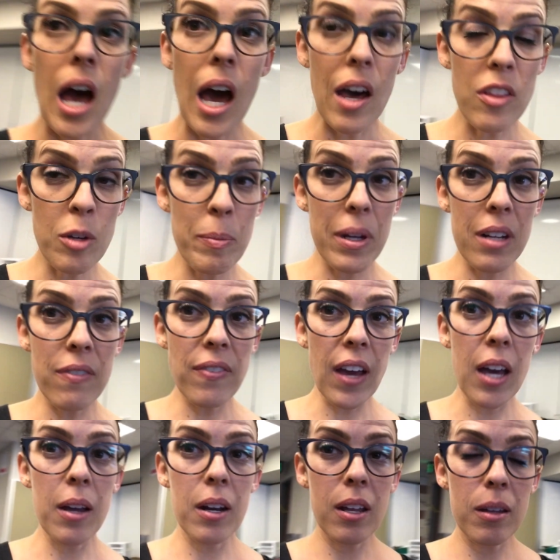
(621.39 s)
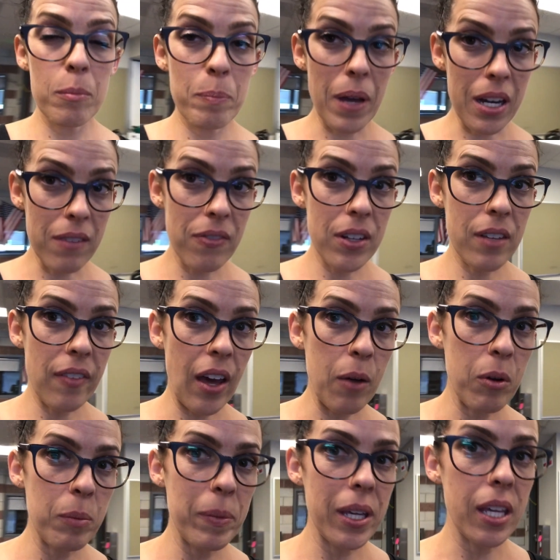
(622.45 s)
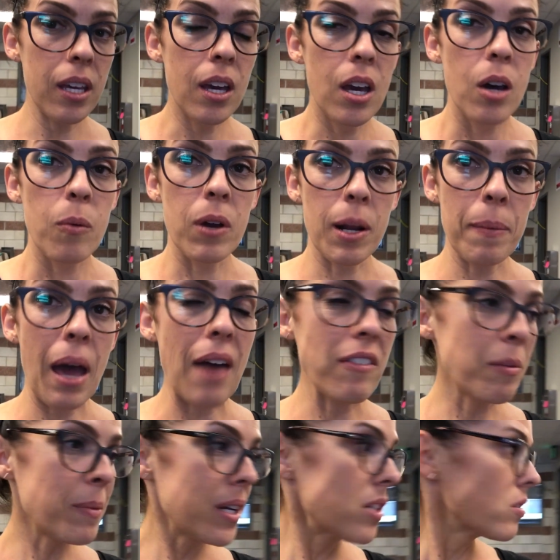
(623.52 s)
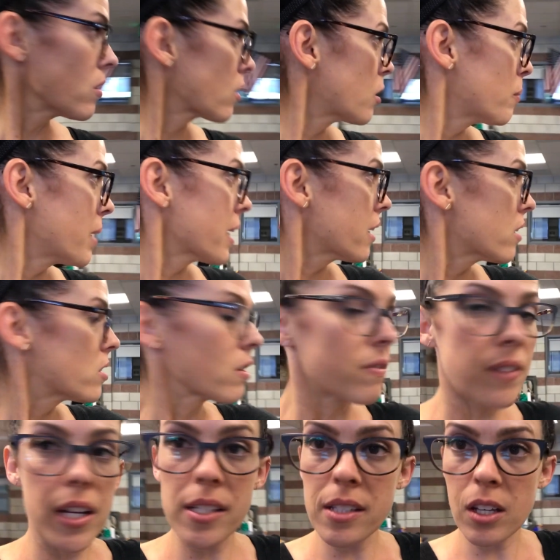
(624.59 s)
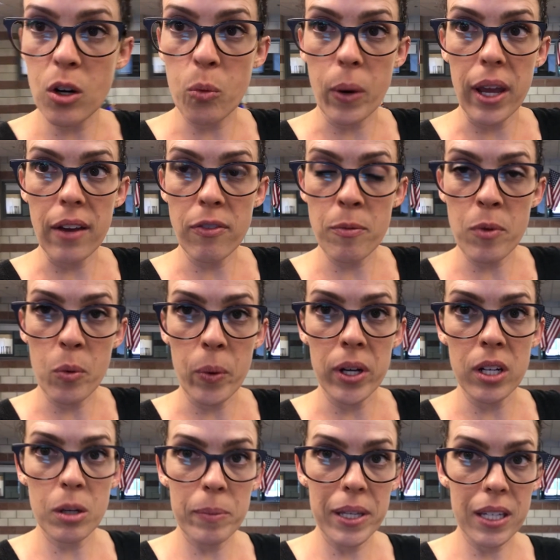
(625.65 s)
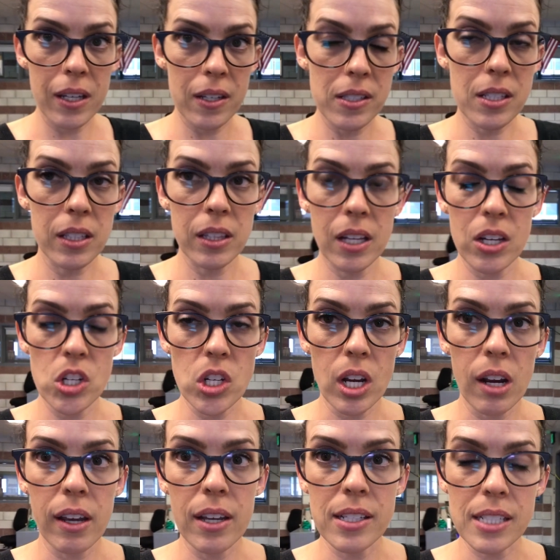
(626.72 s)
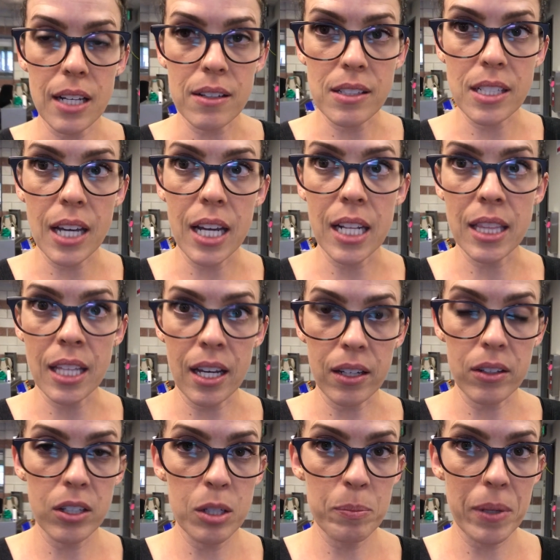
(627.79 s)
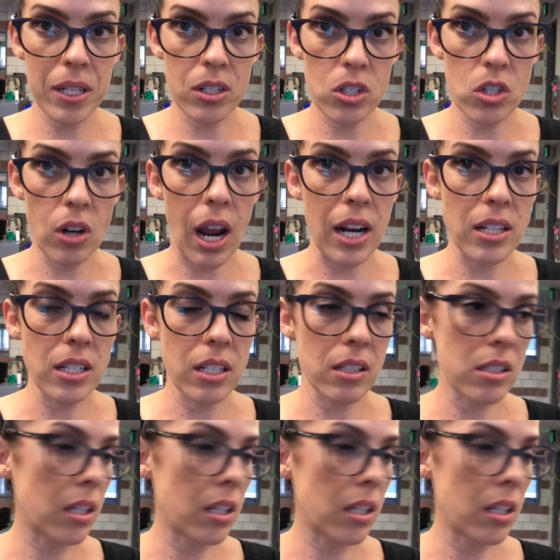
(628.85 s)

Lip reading: Other benefit of that would be when I'm having my circle, my kids are facing away from the window because the lunch area is outside and that could be distracting.